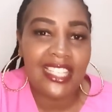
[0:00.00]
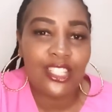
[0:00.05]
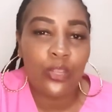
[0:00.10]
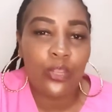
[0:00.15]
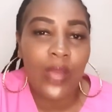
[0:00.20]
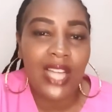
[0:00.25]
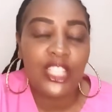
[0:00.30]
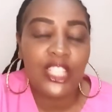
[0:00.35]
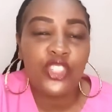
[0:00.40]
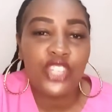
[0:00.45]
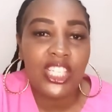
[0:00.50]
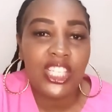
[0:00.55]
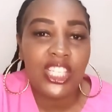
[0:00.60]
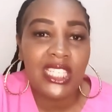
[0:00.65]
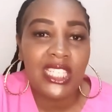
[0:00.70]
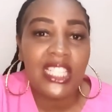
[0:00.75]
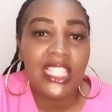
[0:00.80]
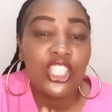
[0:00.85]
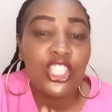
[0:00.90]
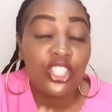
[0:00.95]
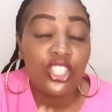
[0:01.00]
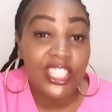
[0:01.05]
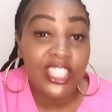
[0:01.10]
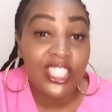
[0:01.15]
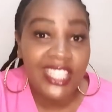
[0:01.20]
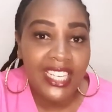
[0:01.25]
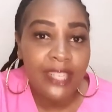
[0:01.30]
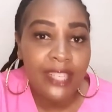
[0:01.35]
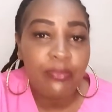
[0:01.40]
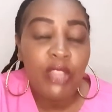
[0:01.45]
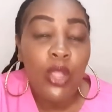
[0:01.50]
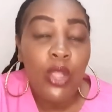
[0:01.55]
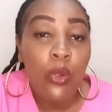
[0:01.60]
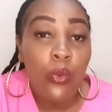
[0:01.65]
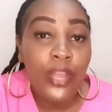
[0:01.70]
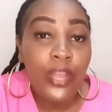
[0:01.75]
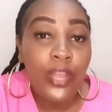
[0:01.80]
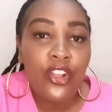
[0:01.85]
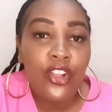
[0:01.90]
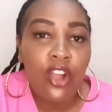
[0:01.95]
while treating children,
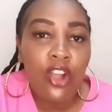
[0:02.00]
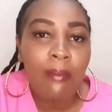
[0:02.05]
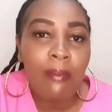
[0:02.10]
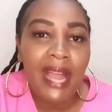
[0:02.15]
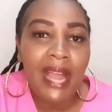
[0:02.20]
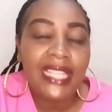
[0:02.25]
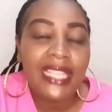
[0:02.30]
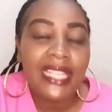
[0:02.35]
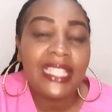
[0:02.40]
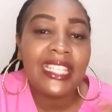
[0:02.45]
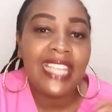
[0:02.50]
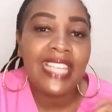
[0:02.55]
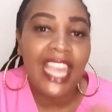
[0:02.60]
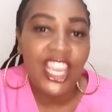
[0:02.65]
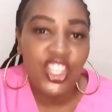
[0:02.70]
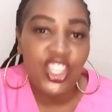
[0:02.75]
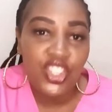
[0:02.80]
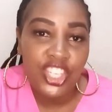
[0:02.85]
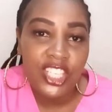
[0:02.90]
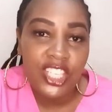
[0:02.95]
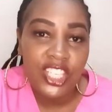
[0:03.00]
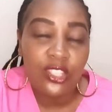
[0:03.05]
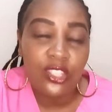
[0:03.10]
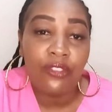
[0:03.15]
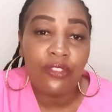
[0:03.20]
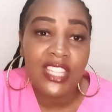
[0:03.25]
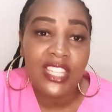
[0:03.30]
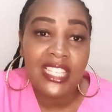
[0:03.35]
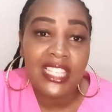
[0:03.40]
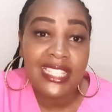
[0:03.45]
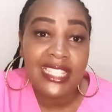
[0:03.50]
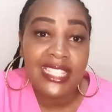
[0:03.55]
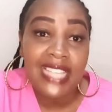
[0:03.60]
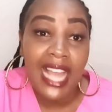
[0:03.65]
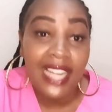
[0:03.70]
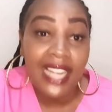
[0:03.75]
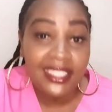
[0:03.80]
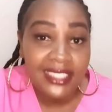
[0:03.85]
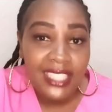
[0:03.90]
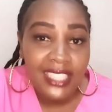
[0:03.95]
we go by kgs of this
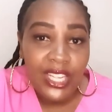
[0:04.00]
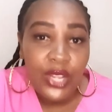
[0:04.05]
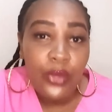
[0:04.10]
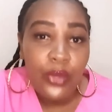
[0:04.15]
child.